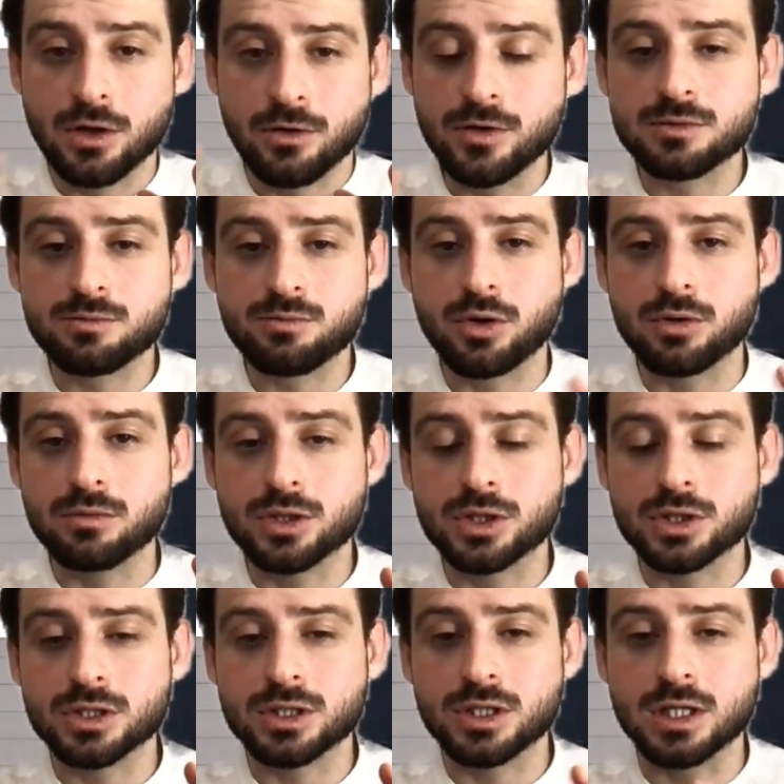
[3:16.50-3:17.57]
Which
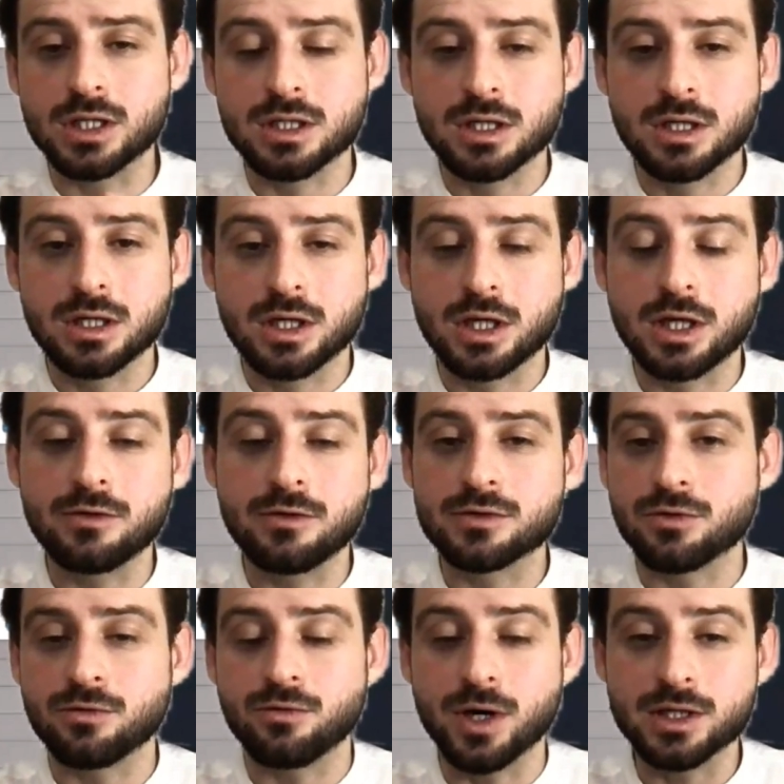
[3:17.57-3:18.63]
permission set
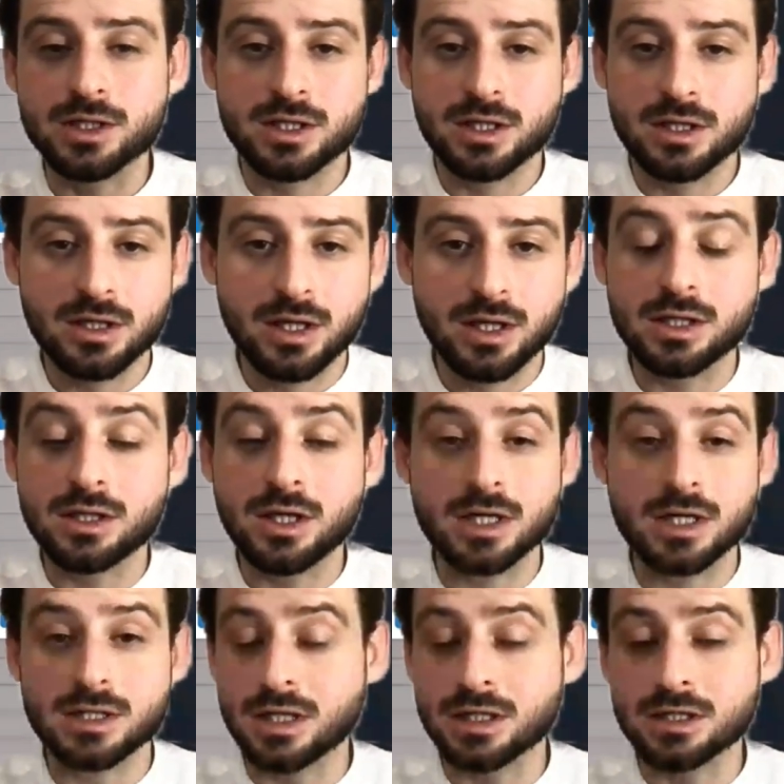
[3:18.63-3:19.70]
gives what edit
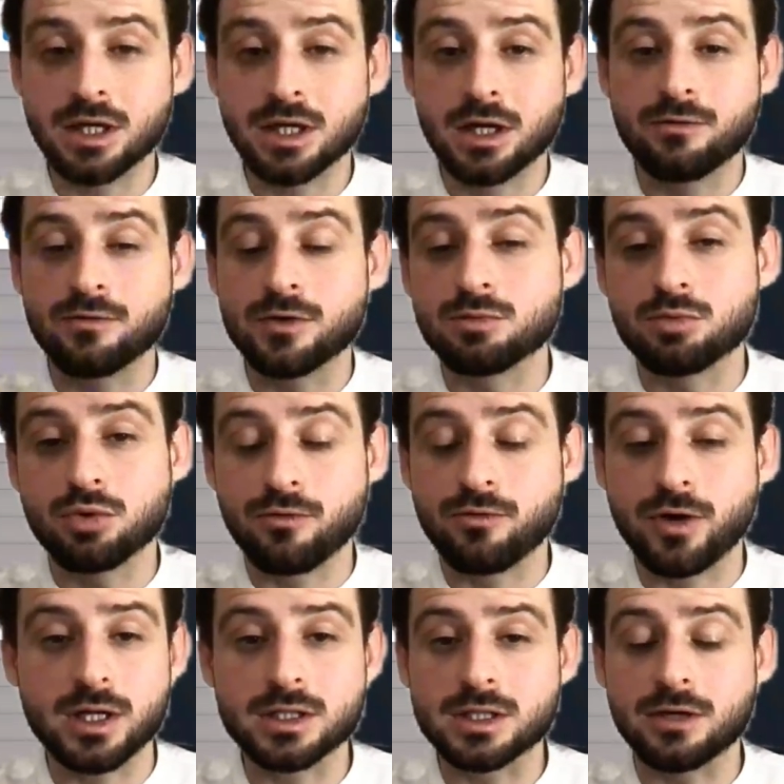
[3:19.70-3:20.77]
access, which
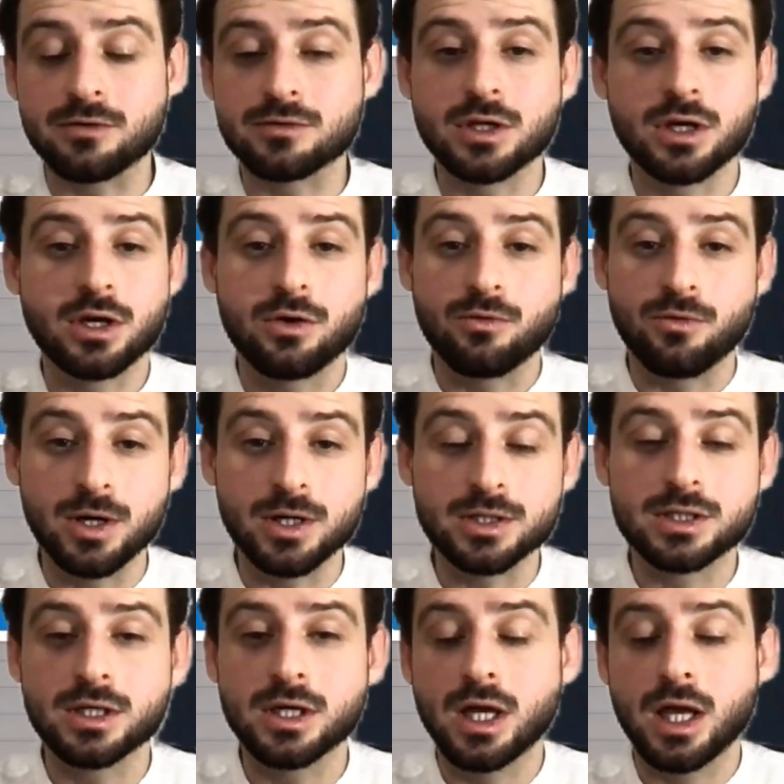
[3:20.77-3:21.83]
profile gives
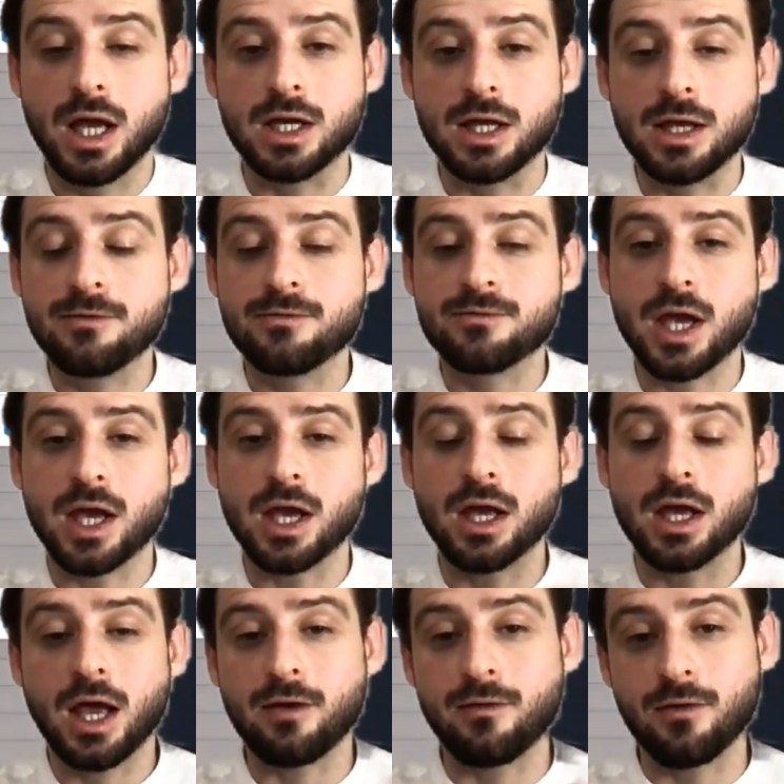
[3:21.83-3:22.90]
what, and if
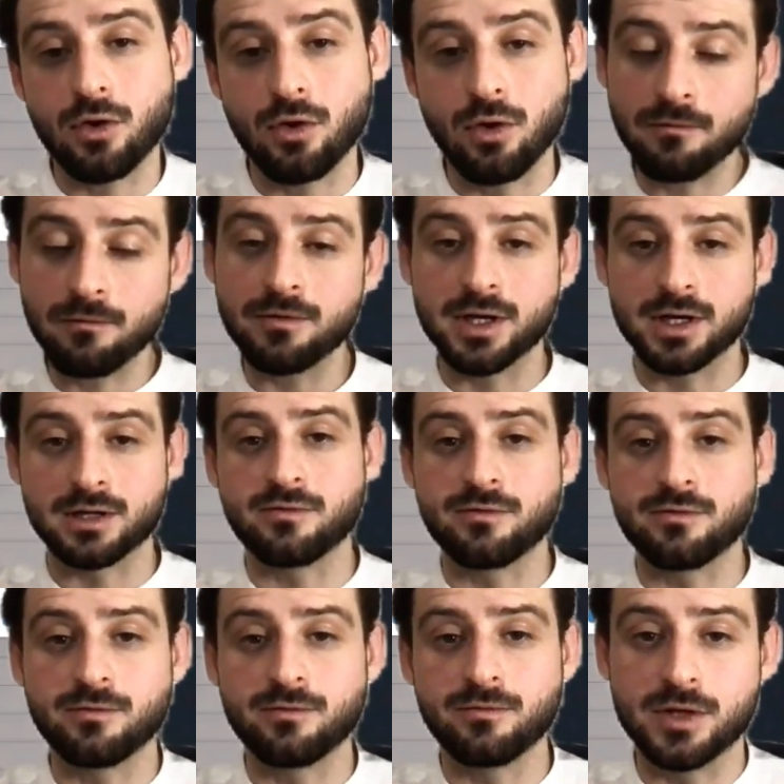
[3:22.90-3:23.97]
they have a conflict
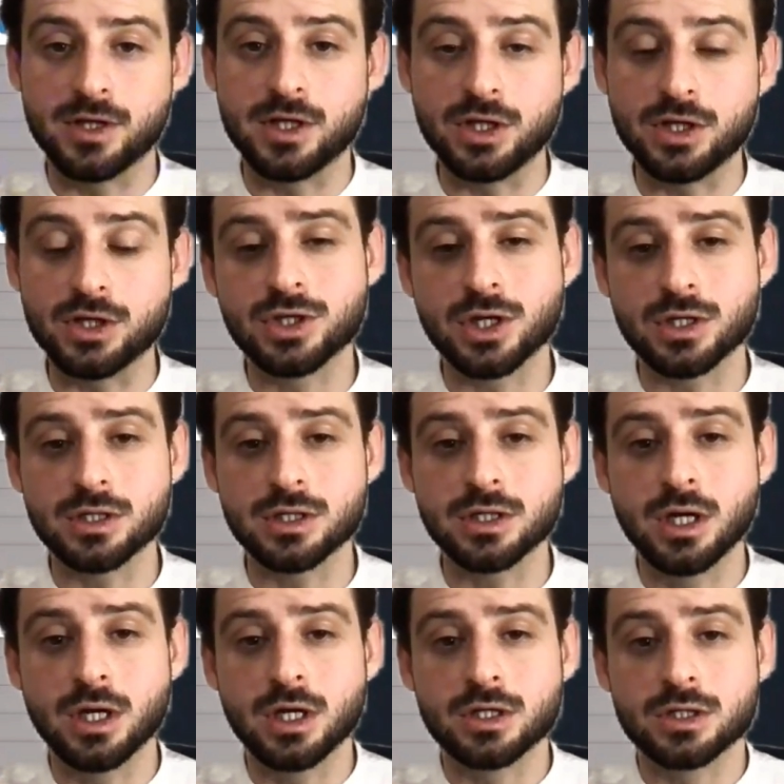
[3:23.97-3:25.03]
within each
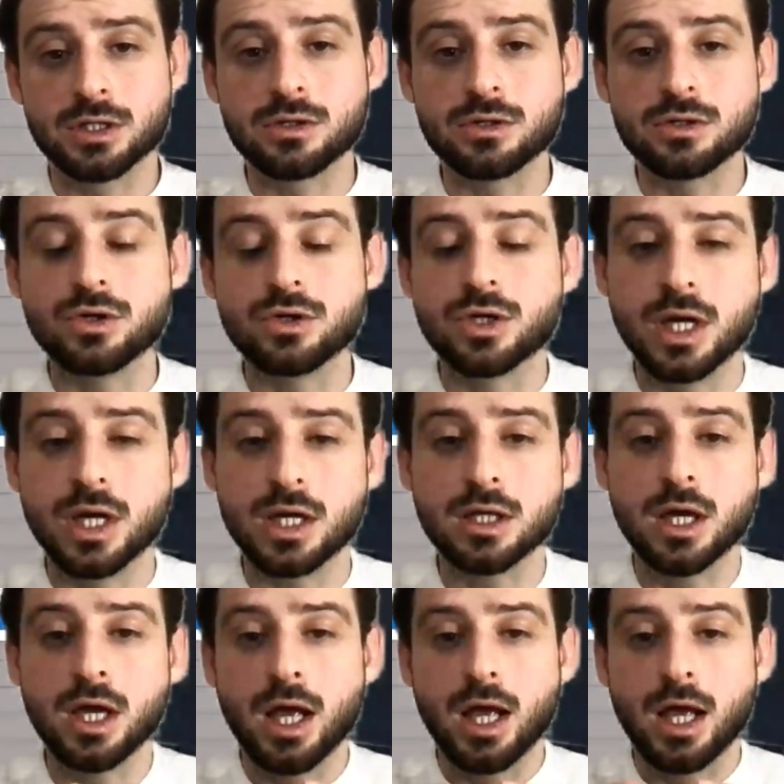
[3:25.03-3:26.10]
other, so you
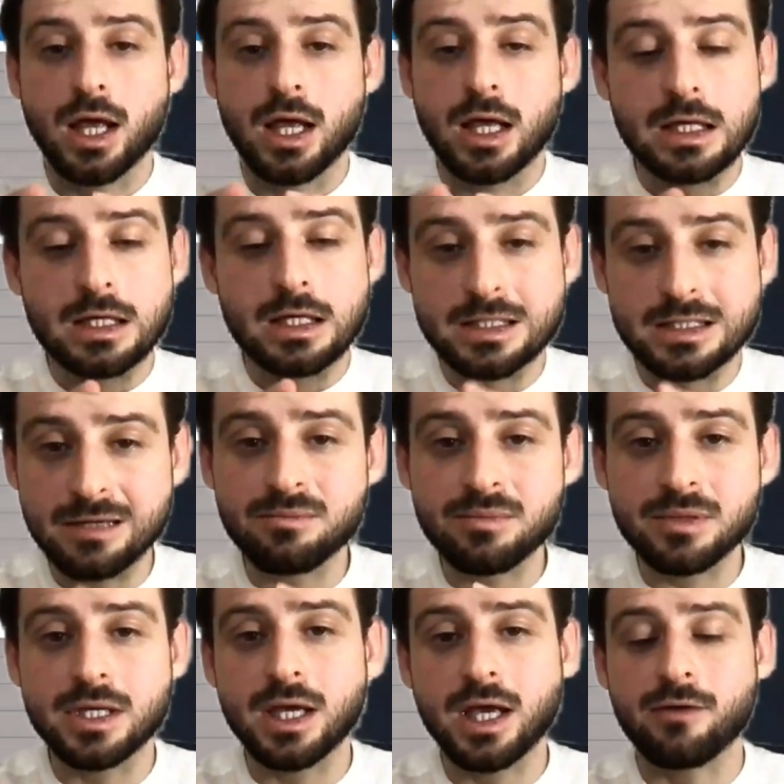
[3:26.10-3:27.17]
can
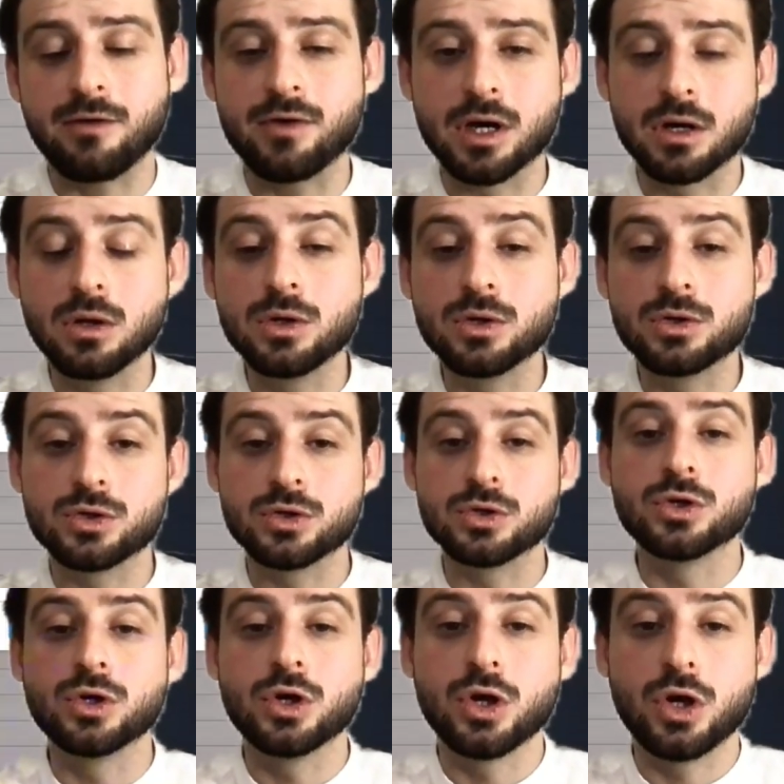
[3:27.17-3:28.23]
simply have a clue
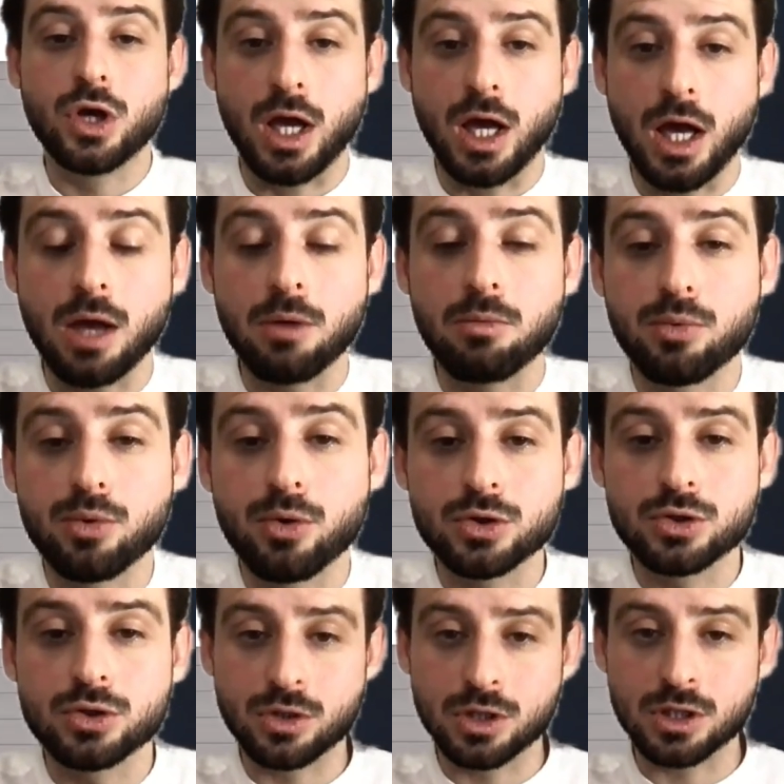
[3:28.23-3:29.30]
to
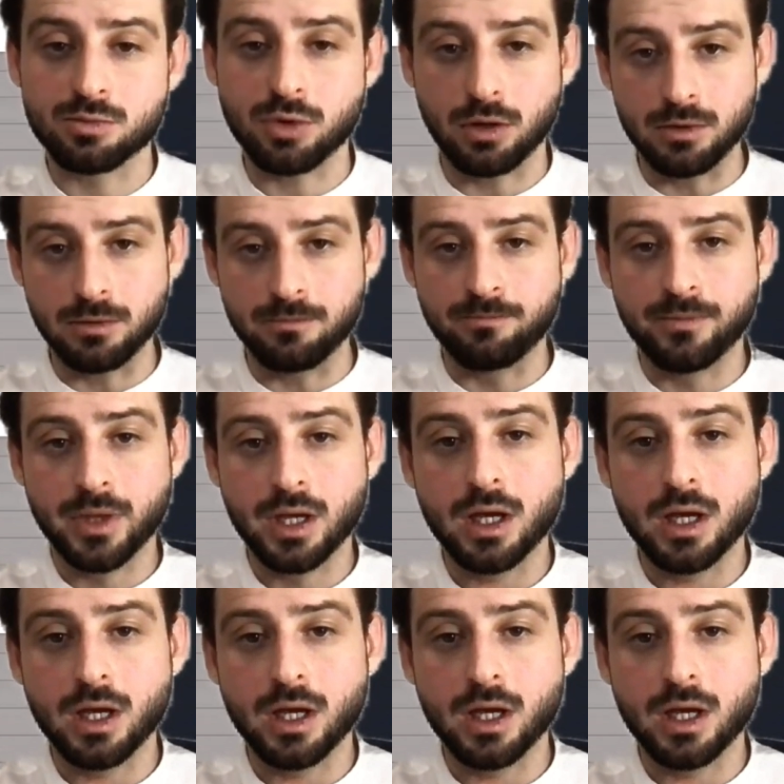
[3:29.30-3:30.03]
approach to this problem.